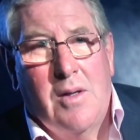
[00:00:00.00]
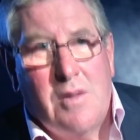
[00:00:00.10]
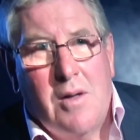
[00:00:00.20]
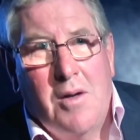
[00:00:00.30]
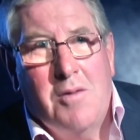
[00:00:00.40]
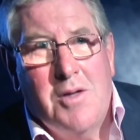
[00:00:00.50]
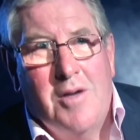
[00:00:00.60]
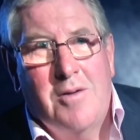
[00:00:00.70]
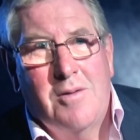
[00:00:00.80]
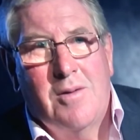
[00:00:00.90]
He said, I will tell
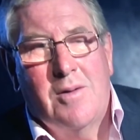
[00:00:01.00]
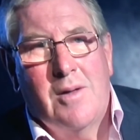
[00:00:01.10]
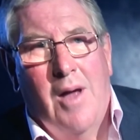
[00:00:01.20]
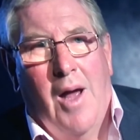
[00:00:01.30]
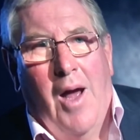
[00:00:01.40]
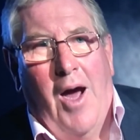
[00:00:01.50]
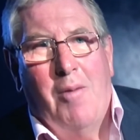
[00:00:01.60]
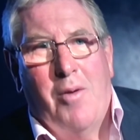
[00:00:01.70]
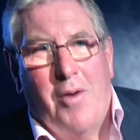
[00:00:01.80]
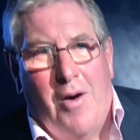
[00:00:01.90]
you. I
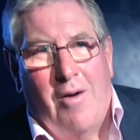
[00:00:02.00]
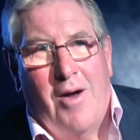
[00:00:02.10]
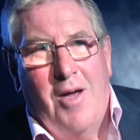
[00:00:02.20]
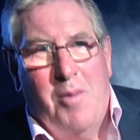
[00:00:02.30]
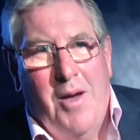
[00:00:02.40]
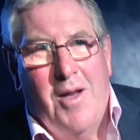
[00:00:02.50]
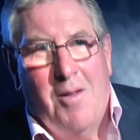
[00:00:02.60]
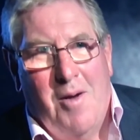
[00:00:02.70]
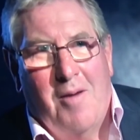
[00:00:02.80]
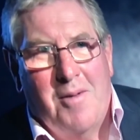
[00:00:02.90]
put RIP at the
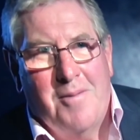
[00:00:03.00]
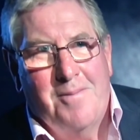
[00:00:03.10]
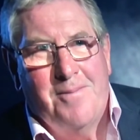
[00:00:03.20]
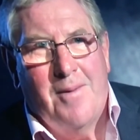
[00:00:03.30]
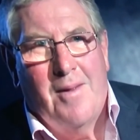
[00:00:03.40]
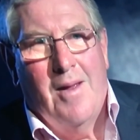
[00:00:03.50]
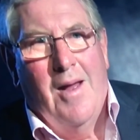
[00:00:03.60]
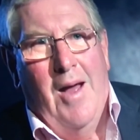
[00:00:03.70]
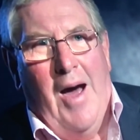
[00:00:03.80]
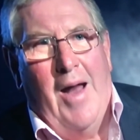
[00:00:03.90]
bottom of them.
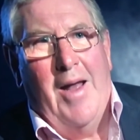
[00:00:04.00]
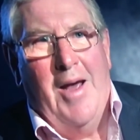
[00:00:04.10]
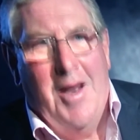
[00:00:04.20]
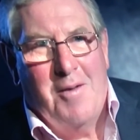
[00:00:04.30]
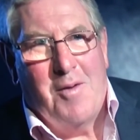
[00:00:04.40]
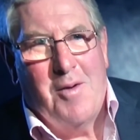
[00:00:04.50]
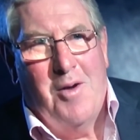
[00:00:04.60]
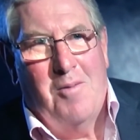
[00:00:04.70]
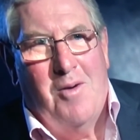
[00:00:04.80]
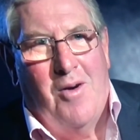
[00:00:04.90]
And I headed for
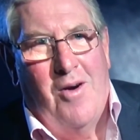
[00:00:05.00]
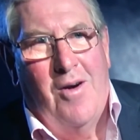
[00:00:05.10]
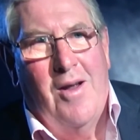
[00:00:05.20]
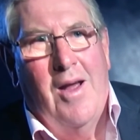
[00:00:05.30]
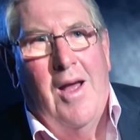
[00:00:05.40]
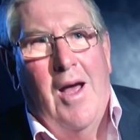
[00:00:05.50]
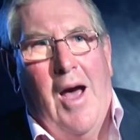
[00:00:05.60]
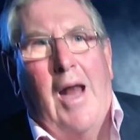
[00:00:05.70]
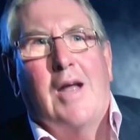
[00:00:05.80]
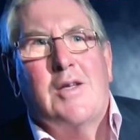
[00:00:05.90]
Tullamore.
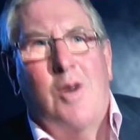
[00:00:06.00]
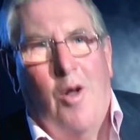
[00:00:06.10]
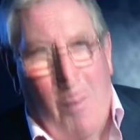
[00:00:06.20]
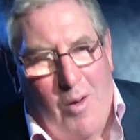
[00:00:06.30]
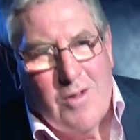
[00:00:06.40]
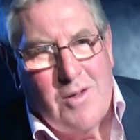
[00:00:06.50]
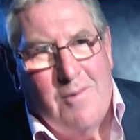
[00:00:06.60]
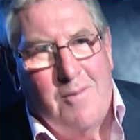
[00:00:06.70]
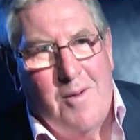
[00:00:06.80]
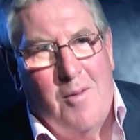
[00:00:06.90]
And I sold most of them
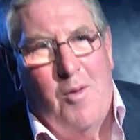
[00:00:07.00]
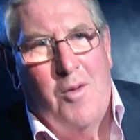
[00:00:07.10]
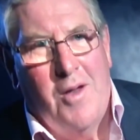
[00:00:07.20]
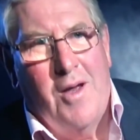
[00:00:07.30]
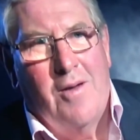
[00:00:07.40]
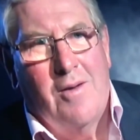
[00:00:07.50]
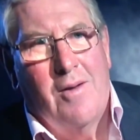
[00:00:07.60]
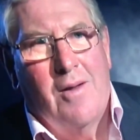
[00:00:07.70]
on Monday night.